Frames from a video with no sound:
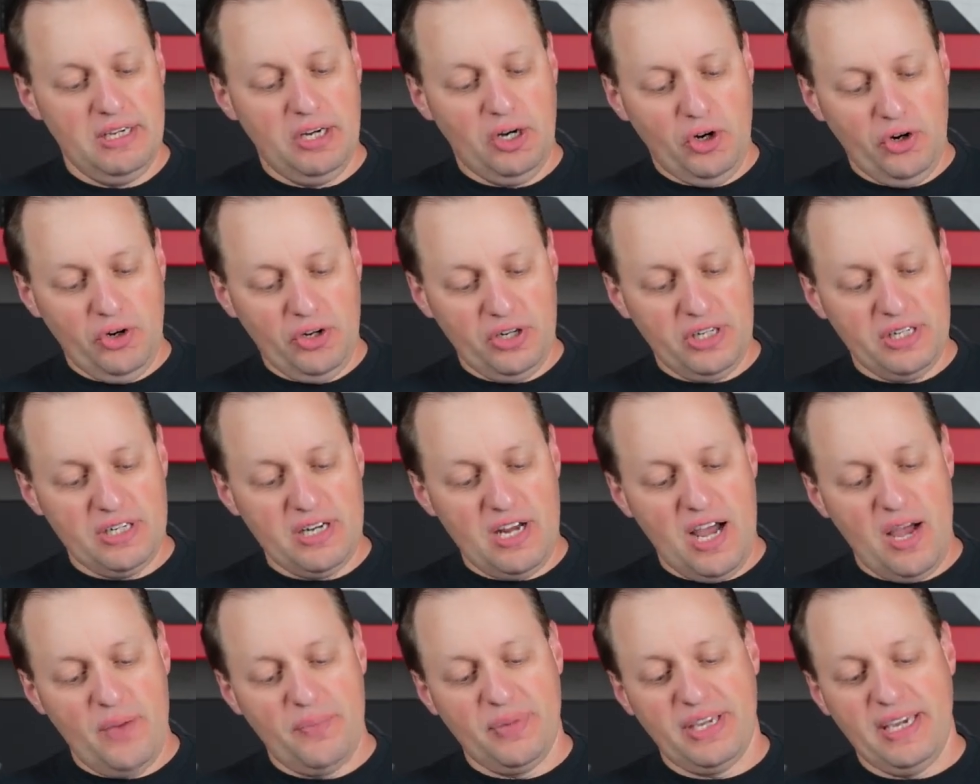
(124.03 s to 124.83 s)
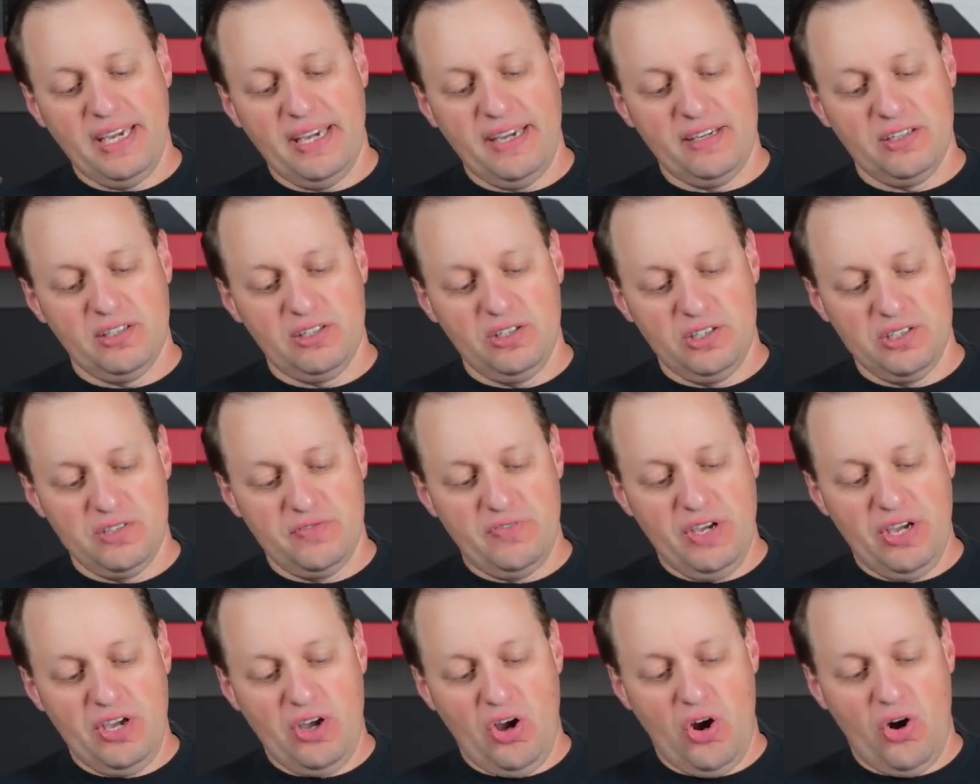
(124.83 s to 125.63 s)
Ergonomic handles,
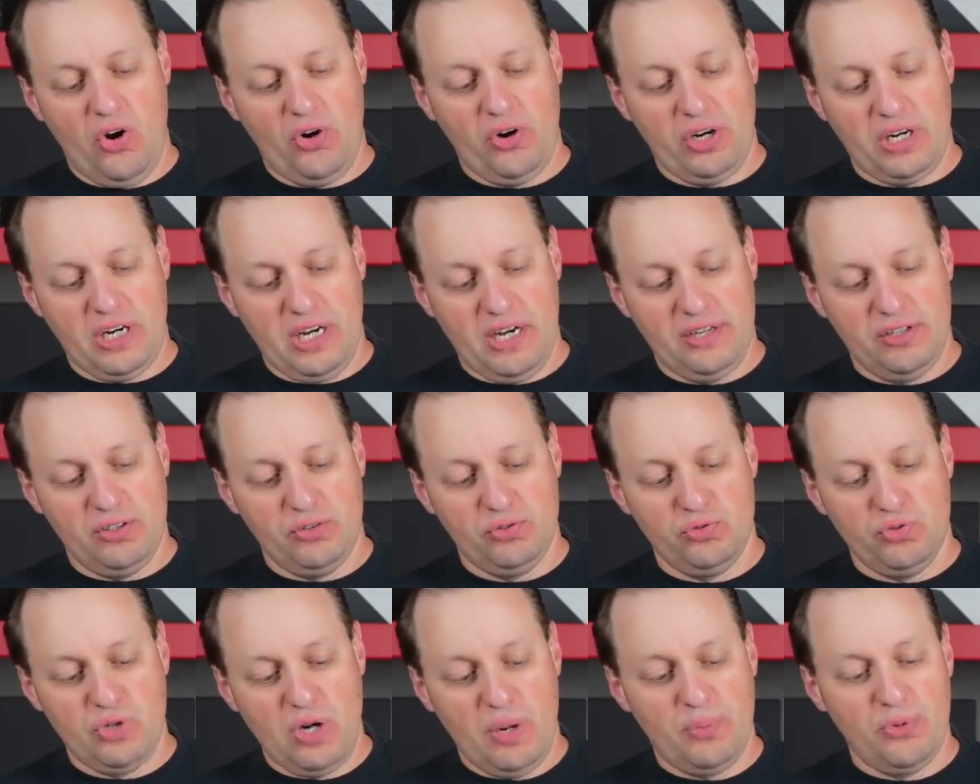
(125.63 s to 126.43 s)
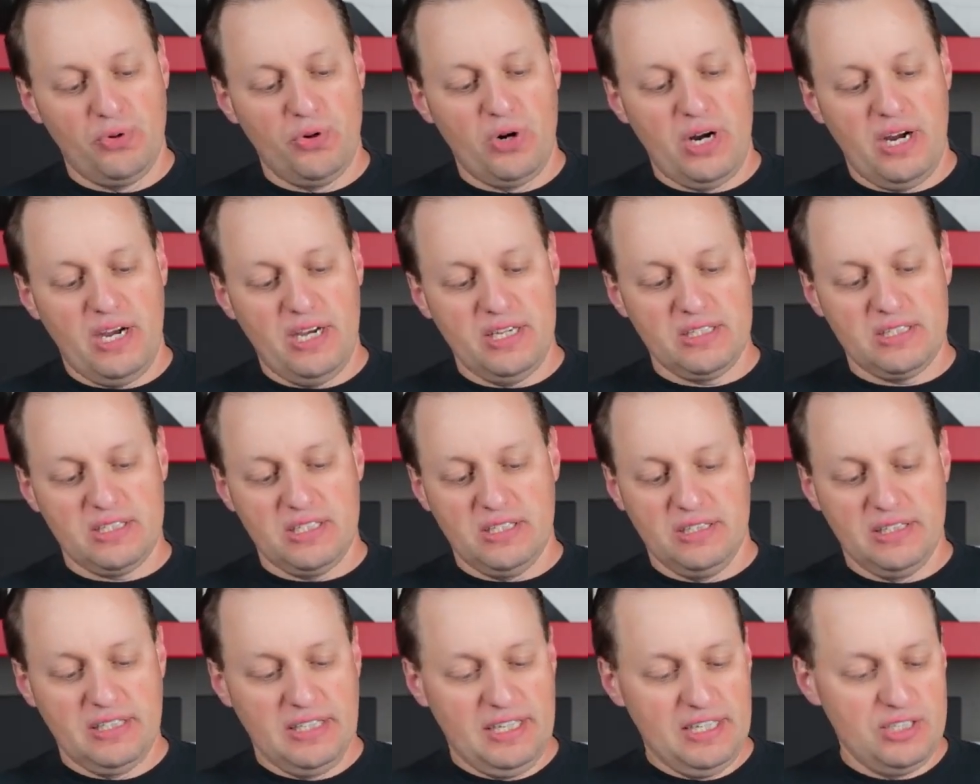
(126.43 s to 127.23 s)
they are kind of rubberized,
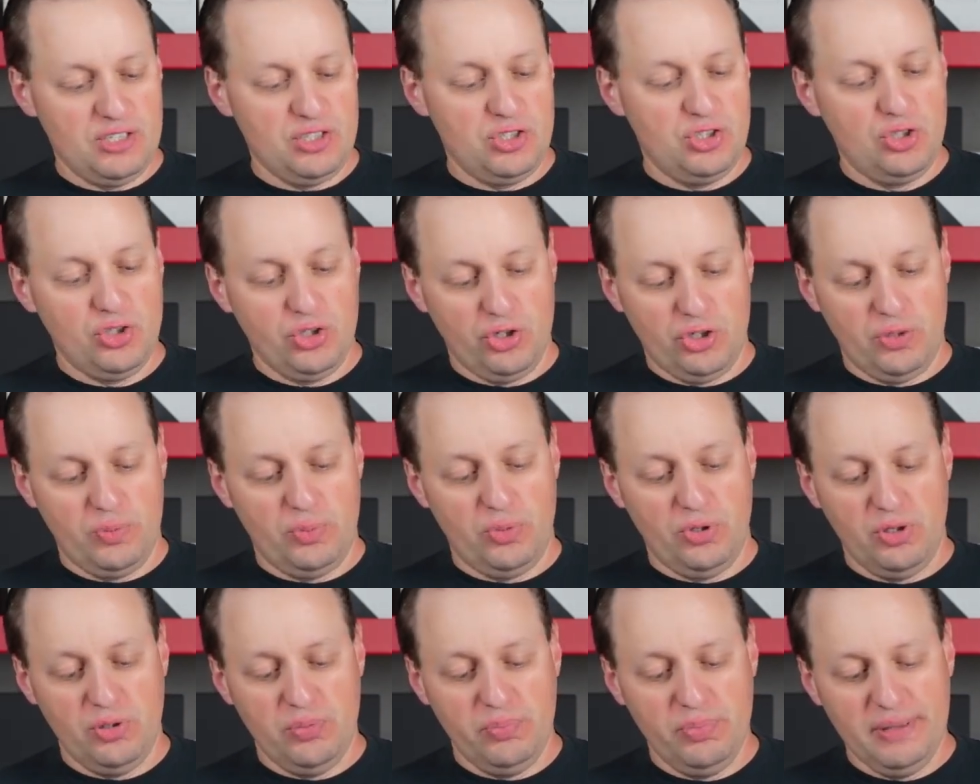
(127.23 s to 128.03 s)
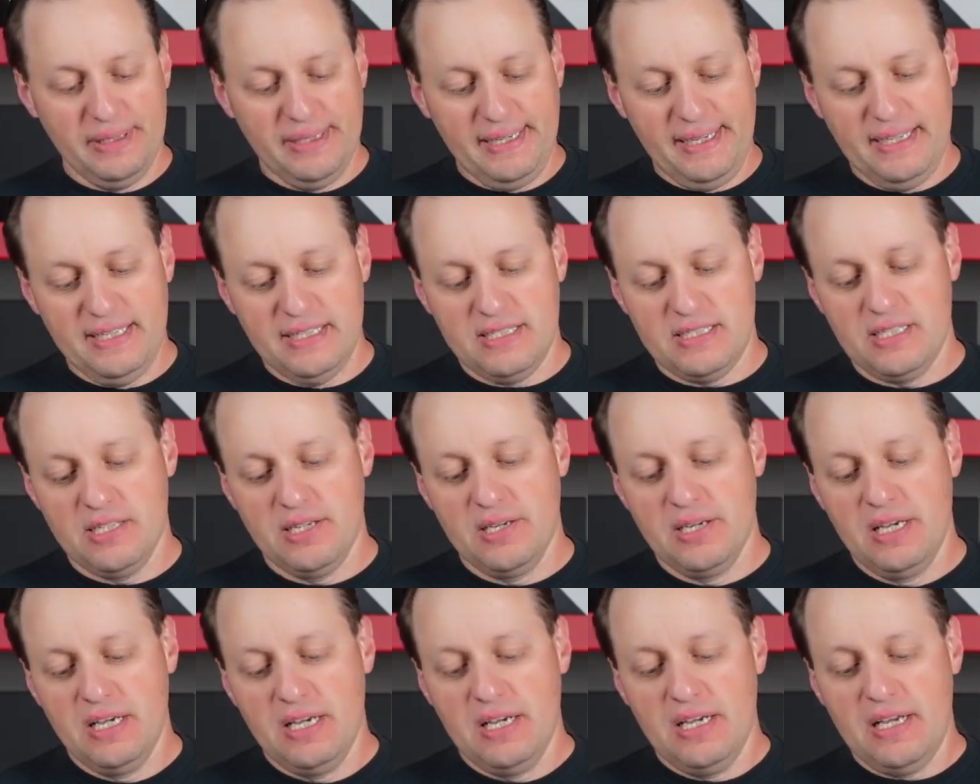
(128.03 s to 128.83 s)
nice durable blades,
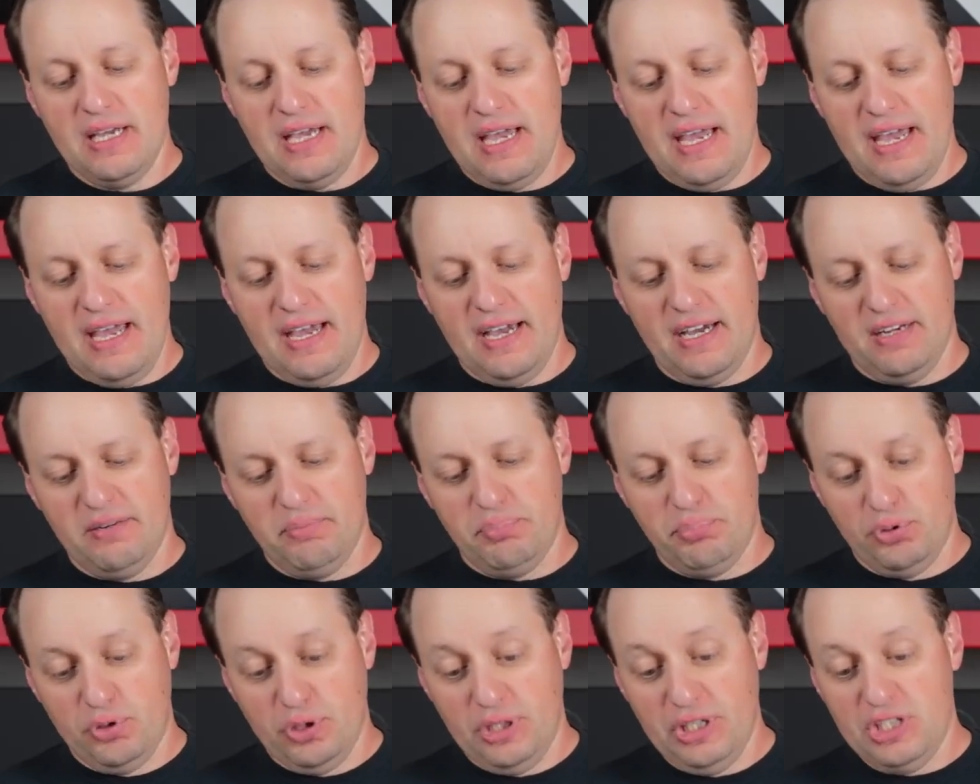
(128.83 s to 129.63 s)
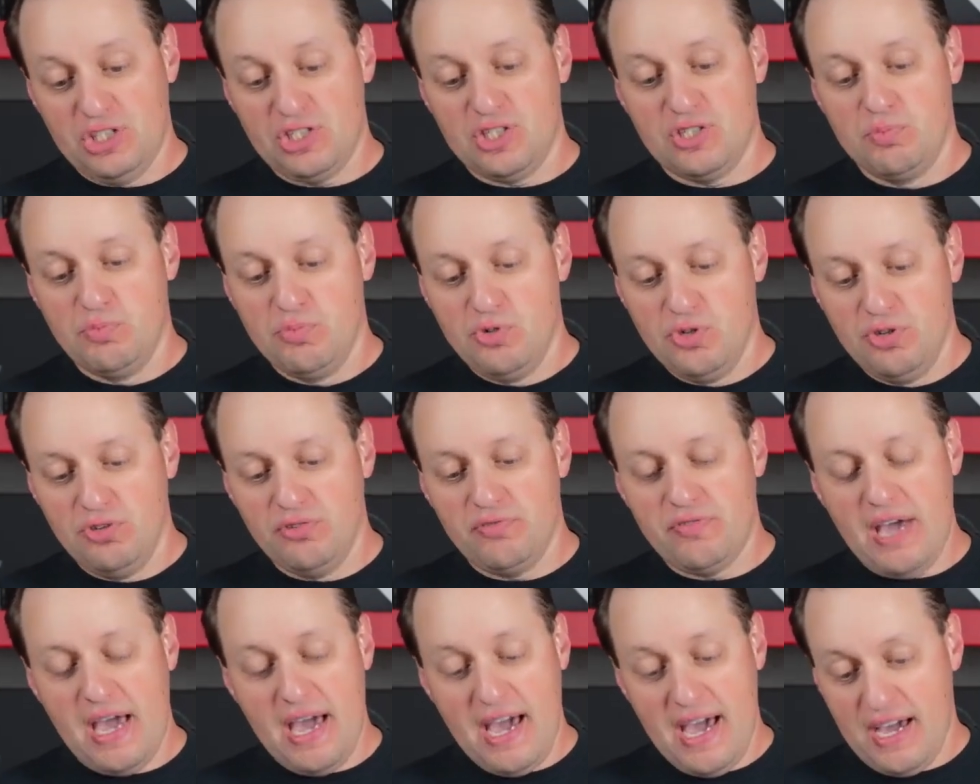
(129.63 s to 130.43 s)
and pretty
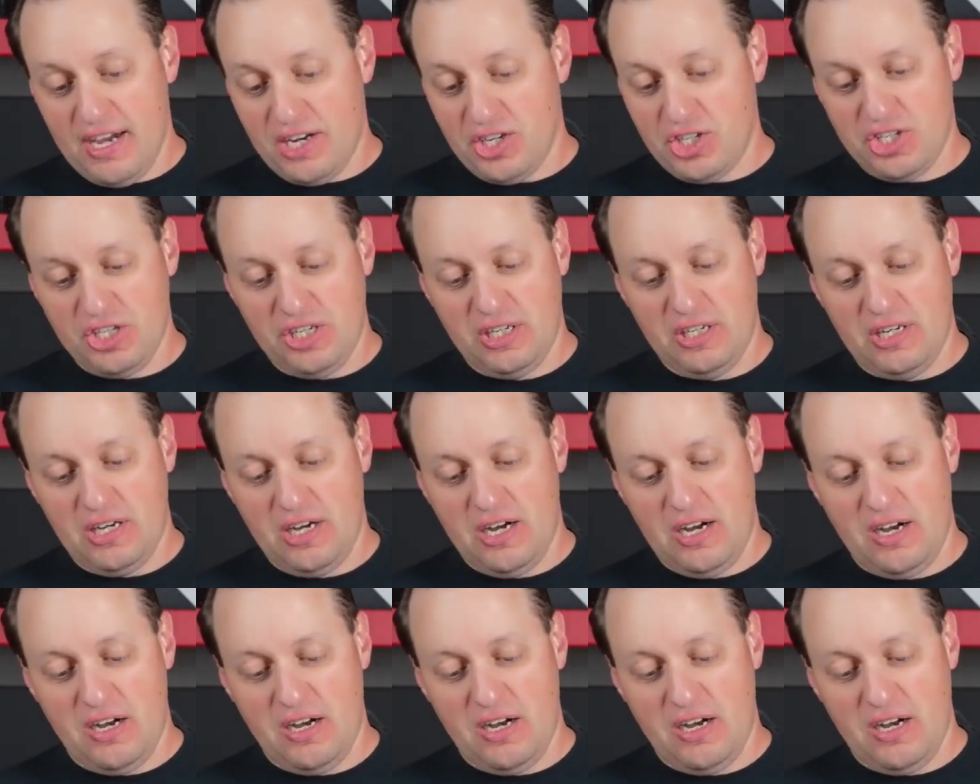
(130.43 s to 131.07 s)
smooth action.